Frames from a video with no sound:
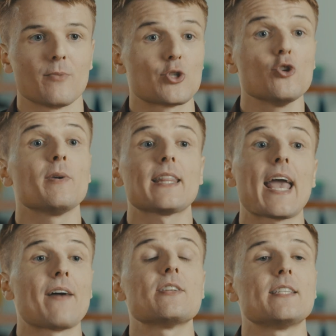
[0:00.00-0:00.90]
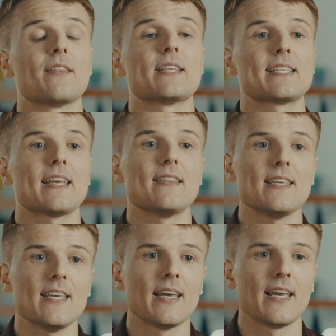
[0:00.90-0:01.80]
assuming they haven't done this in
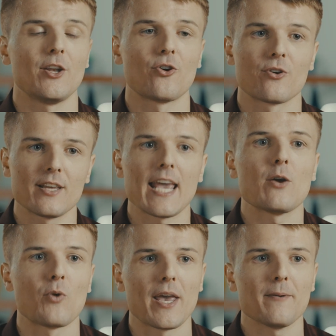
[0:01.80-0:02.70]
the inner gateway.